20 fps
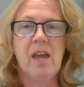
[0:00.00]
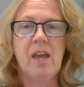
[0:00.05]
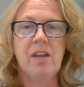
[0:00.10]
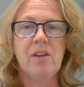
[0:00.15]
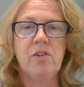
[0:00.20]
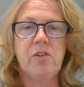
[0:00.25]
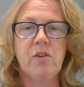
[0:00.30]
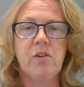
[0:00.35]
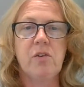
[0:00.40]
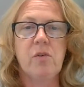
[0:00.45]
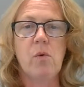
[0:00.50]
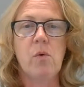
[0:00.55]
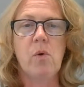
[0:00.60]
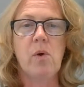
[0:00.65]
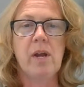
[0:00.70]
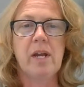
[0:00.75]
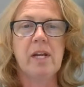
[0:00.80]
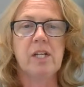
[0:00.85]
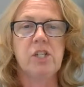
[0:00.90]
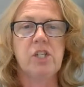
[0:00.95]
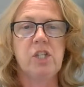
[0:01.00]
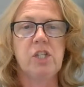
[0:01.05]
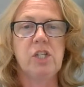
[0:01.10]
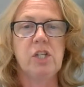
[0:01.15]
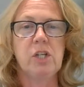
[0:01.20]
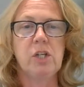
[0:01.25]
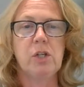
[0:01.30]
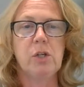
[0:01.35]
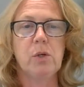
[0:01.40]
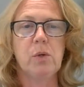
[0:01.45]
You're going
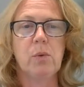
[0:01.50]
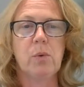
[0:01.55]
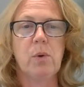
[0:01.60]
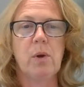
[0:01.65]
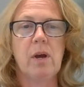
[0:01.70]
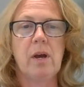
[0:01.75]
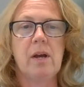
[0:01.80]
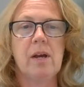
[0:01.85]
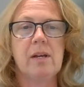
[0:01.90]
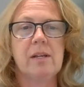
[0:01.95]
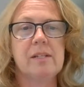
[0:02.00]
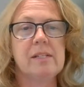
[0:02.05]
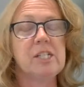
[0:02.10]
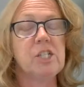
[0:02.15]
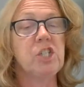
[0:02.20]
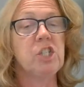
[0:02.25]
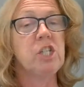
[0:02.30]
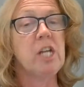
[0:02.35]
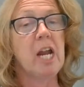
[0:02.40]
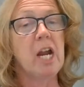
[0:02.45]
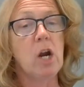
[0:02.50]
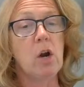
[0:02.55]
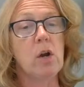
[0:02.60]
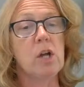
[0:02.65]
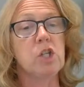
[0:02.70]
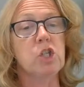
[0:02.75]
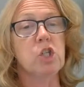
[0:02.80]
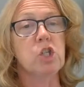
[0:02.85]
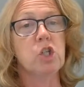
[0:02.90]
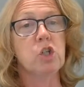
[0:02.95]
to share
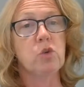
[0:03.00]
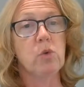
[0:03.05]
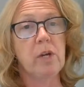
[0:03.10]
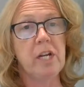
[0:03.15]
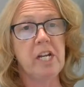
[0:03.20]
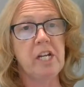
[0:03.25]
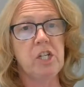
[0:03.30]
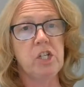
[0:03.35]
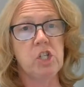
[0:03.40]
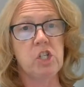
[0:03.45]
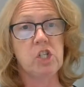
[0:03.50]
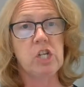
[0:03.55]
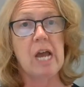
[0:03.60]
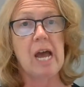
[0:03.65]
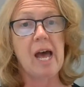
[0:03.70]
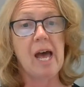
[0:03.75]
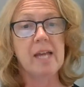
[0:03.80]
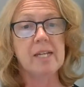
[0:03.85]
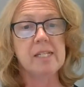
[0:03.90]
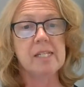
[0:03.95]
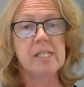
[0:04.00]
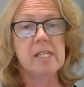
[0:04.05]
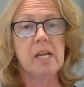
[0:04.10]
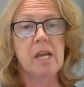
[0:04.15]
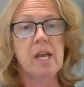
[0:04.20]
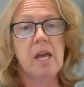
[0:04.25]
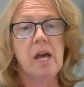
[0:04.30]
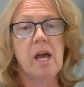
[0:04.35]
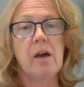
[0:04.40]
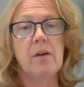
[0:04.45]
a screenshot
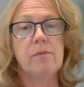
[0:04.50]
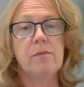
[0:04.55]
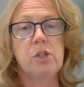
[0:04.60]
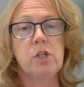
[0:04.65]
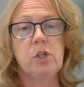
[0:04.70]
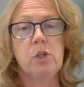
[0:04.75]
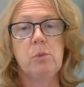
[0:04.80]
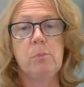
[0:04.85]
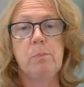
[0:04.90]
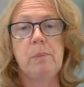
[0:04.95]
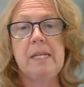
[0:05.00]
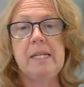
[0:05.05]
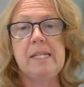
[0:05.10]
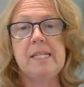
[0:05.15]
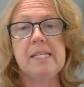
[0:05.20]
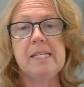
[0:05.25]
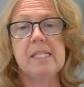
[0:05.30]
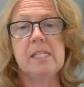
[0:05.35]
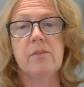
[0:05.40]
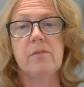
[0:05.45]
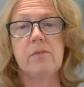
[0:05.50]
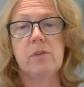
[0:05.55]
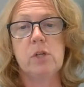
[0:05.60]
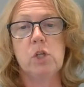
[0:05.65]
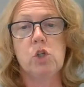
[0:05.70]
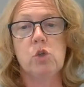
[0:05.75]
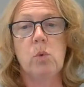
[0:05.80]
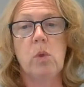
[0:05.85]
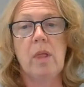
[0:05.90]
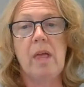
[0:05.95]
of 2 pieces of
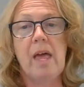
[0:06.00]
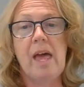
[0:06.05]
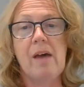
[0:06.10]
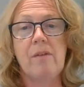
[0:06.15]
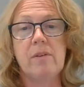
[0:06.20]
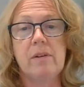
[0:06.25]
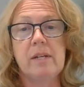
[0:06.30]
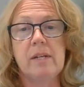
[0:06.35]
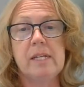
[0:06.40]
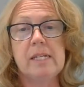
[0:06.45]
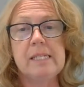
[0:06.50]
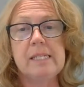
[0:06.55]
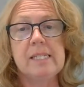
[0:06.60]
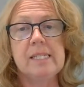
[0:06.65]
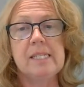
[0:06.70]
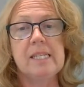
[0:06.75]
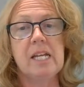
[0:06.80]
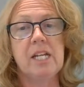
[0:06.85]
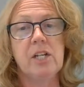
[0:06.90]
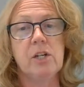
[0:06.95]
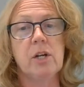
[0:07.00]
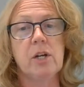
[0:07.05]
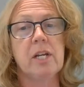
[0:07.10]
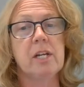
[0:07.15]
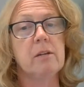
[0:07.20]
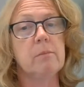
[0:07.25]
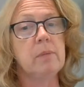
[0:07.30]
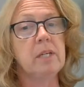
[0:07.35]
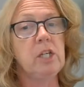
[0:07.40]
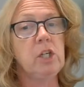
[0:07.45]
visual evidence that you're going
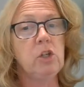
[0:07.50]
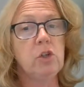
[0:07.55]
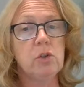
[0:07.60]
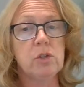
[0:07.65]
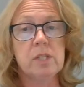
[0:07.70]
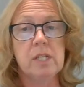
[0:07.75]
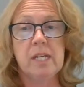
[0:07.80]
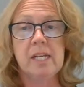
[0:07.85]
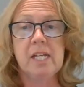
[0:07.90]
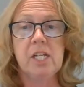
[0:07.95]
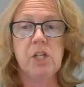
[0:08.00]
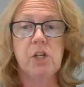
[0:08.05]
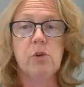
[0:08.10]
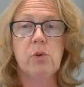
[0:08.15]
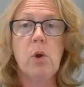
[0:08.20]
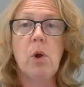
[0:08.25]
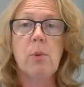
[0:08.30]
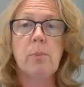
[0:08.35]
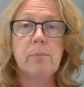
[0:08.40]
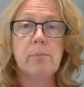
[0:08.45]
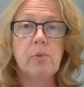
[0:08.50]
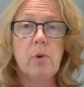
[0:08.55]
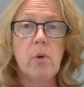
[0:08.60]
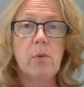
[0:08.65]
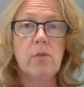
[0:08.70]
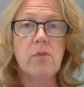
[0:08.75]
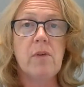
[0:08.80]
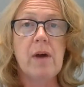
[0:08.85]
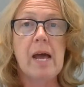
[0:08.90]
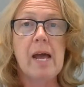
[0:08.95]
to be using in your own
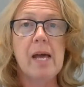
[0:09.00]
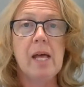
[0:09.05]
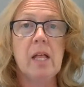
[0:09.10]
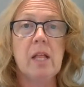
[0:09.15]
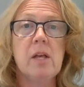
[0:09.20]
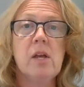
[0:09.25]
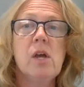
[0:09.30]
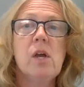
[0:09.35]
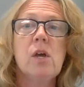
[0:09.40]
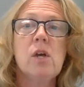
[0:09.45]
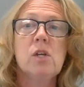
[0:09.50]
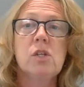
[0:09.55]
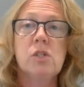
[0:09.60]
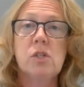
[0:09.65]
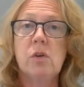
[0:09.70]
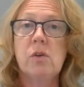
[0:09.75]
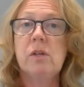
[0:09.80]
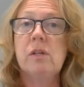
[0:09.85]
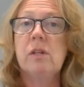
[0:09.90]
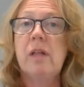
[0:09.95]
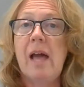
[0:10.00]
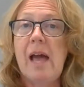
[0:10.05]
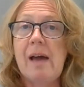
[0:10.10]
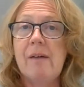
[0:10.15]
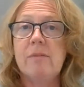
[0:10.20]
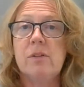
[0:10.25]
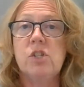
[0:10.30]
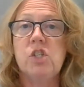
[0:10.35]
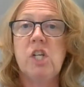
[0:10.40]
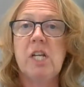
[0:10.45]
profile. So you'll
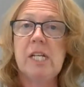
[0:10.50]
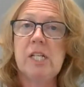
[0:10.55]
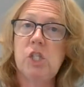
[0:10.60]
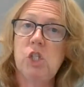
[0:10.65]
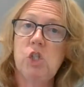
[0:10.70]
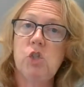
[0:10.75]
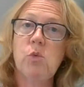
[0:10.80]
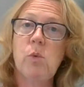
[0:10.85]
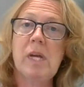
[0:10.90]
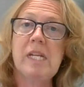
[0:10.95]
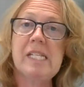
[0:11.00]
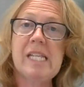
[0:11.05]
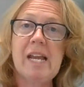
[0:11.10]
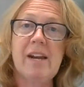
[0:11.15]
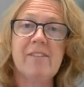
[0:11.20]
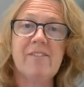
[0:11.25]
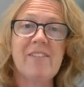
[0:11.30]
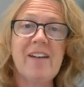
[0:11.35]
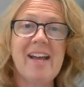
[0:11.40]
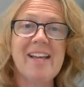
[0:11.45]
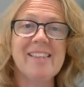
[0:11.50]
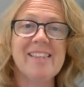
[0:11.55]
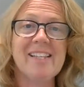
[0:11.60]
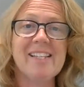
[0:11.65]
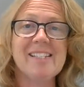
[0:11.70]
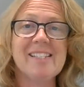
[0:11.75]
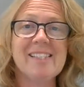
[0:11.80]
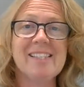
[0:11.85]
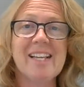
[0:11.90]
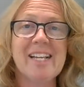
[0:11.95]
have a chance to identify
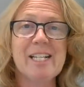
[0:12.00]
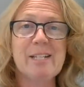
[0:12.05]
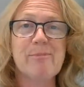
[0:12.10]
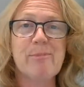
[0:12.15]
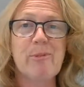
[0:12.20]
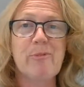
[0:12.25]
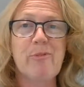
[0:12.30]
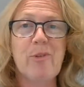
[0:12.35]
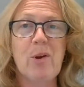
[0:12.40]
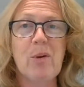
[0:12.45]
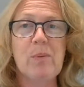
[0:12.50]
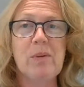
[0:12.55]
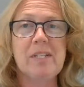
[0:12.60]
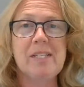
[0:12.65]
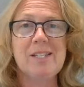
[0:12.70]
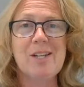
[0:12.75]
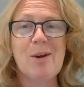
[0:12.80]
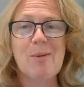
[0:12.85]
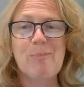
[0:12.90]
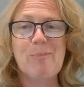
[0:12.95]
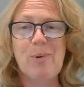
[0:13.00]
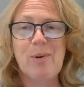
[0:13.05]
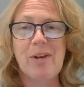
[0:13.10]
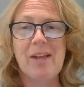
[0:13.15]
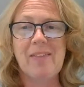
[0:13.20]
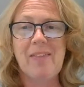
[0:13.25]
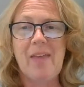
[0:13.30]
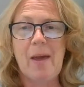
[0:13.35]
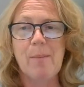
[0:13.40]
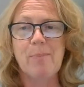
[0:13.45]
these things before we start
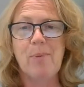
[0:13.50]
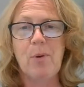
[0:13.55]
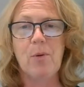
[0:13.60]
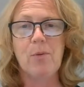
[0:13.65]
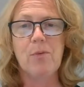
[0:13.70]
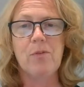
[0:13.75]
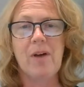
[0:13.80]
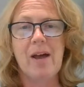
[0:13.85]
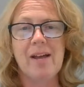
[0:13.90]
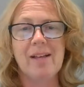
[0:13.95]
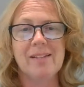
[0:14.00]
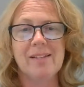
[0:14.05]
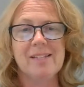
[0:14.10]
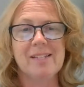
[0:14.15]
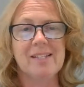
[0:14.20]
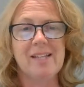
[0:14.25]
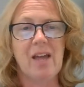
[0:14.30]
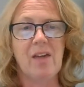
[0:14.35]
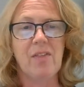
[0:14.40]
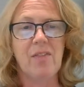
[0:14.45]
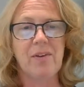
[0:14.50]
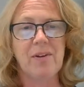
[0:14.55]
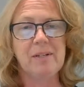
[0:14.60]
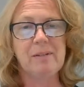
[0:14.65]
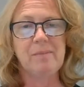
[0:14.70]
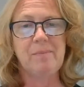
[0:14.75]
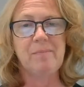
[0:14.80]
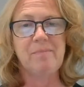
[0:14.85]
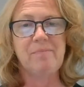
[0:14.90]
putting that profile together.